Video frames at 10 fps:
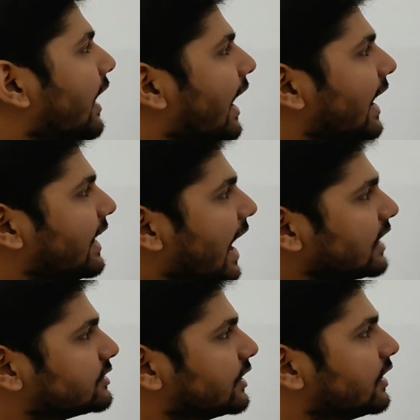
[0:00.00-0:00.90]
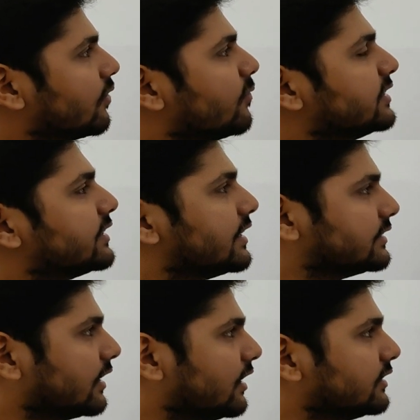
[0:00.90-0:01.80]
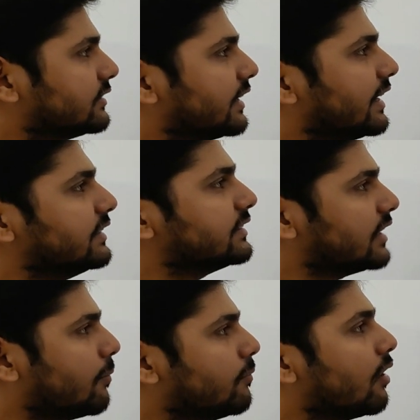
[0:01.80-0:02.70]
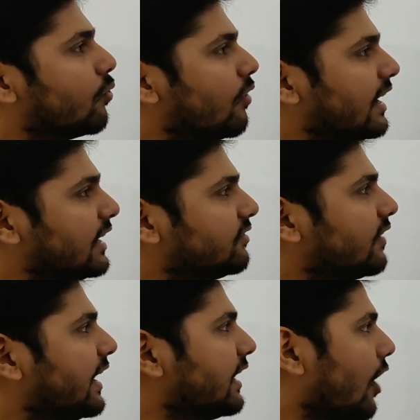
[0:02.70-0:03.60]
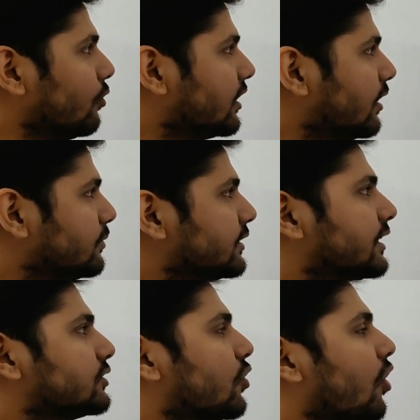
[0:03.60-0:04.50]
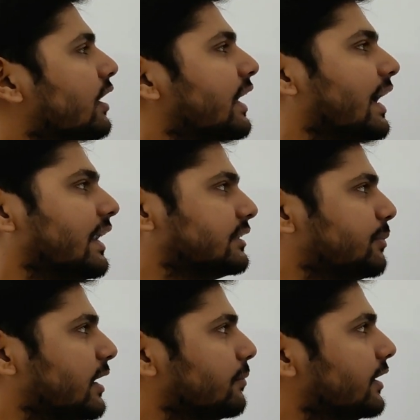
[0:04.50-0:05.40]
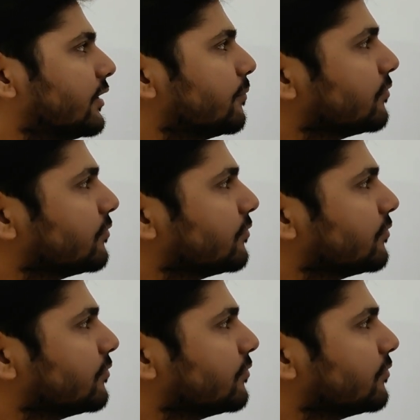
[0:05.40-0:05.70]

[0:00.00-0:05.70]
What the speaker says: An action which results in some well-defined outcomes is called an experiment.